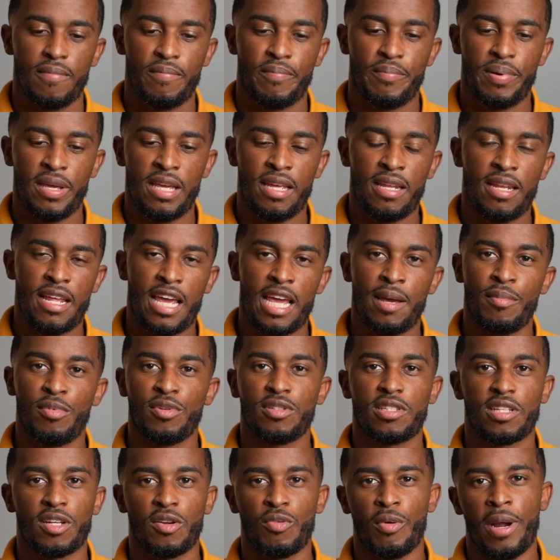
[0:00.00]
Being able
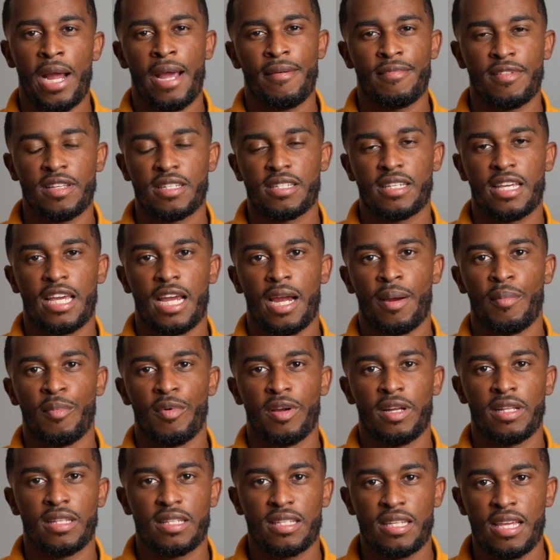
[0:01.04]
to grab this
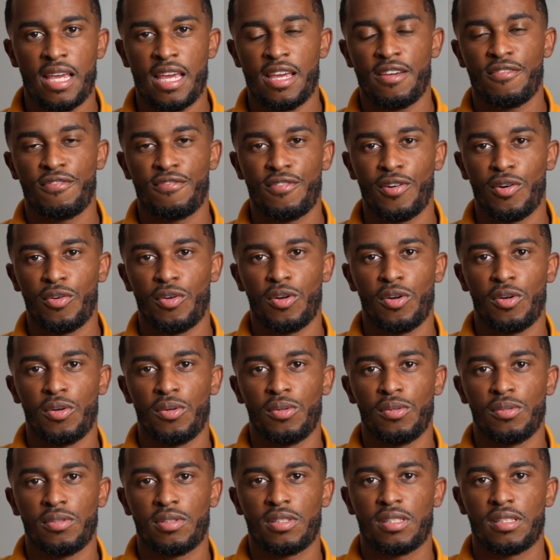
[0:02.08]
camera and take
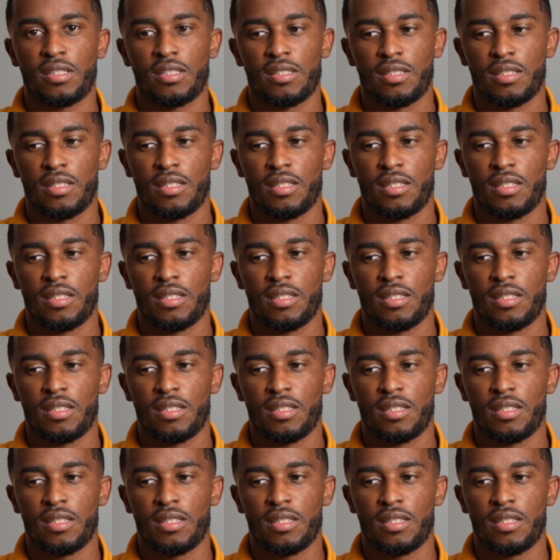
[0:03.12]
photos,